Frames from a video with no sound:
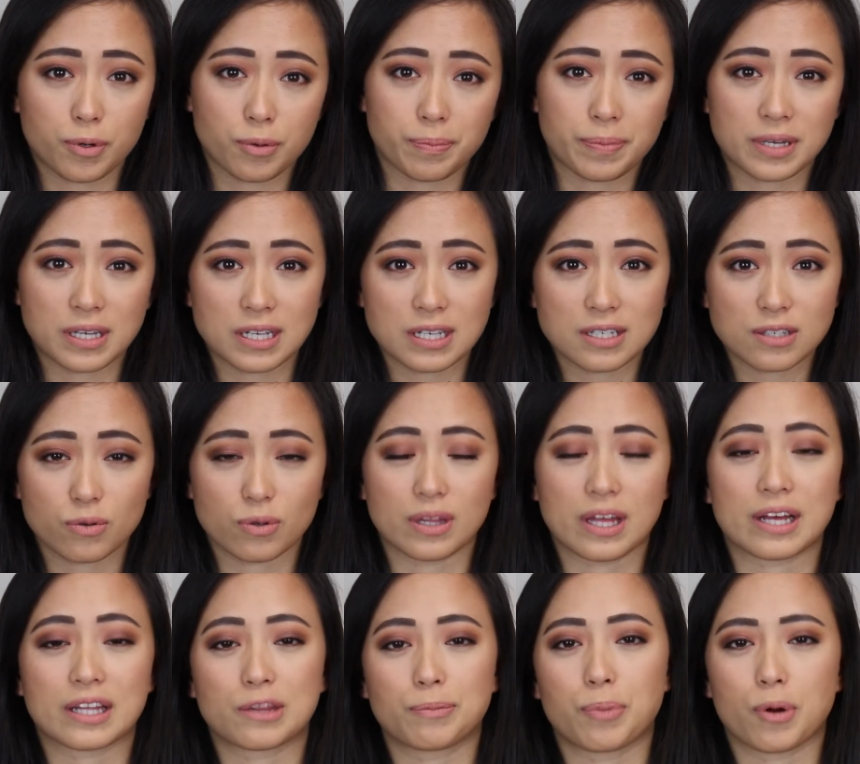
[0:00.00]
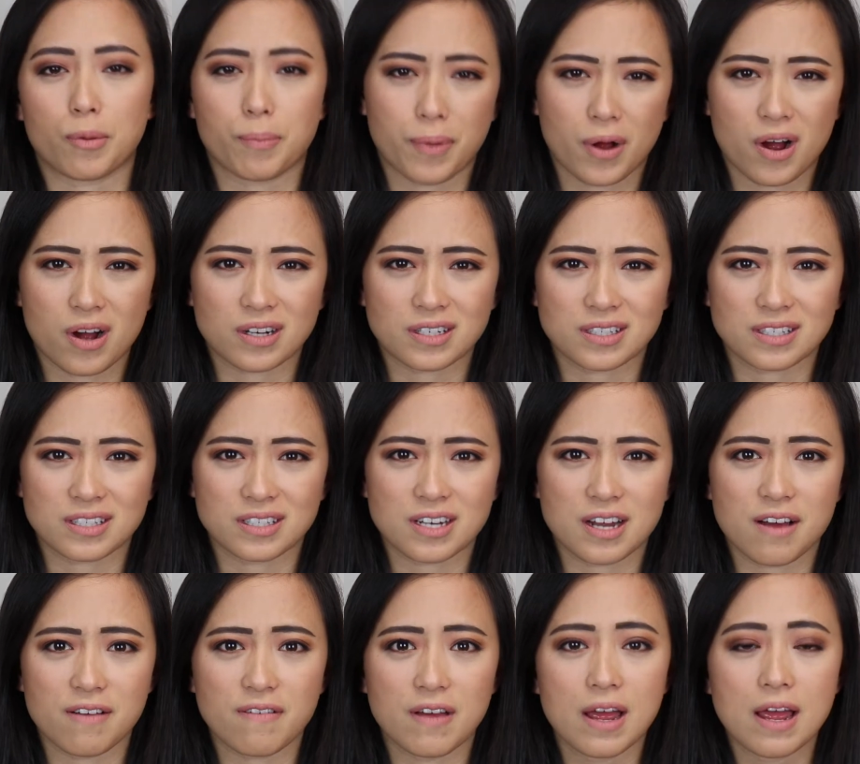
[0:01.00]
per piece or like per box and
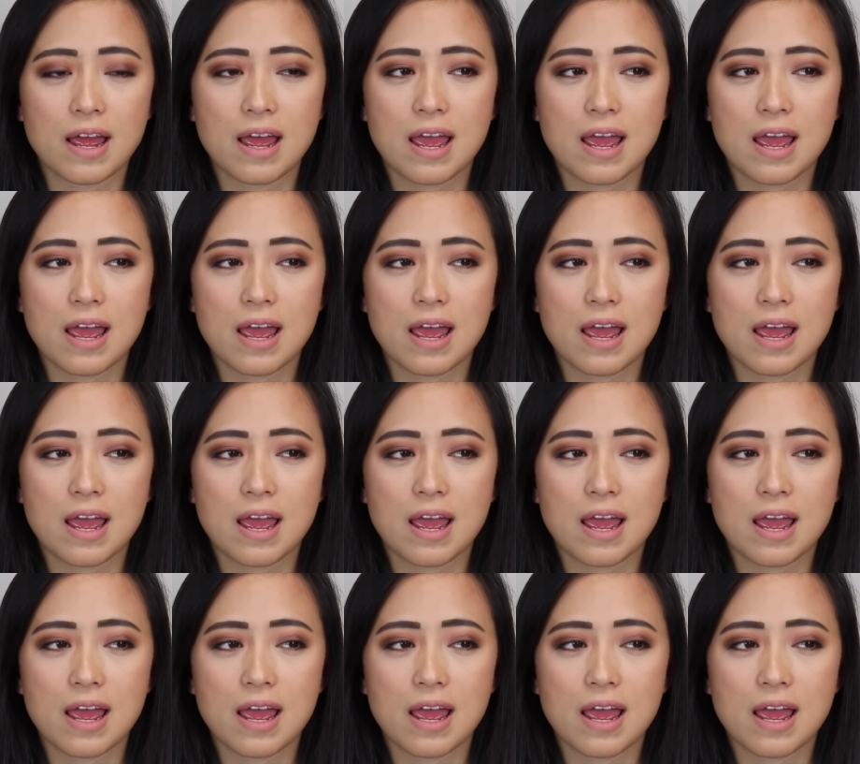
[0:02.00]
stuff.